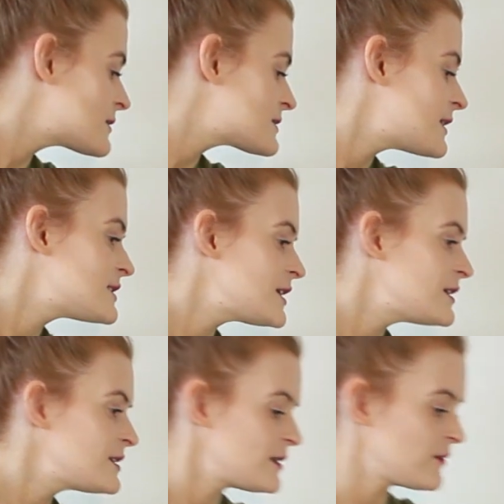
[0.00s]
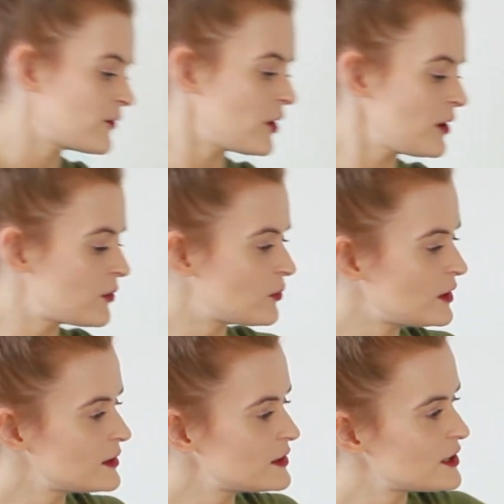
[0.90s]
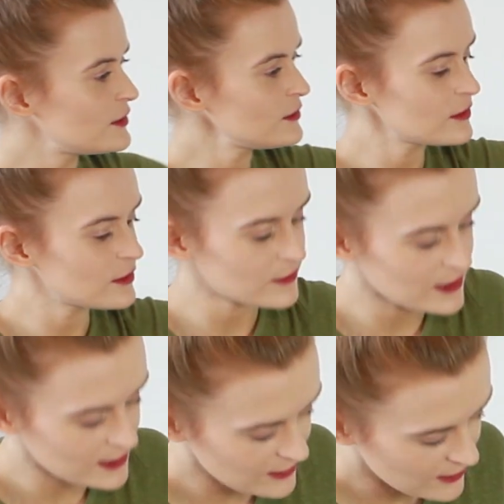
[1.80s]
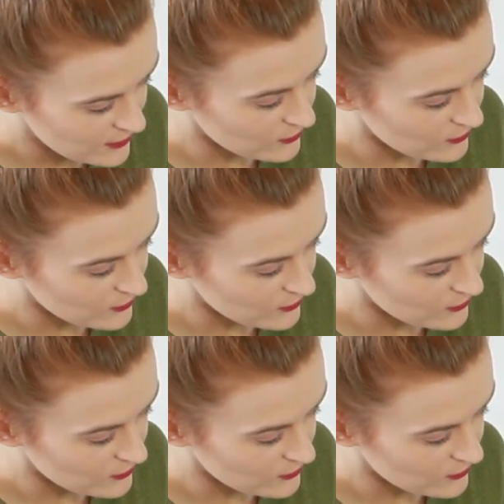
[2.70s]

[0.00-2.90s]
So in total, I've got 1, 2, 3,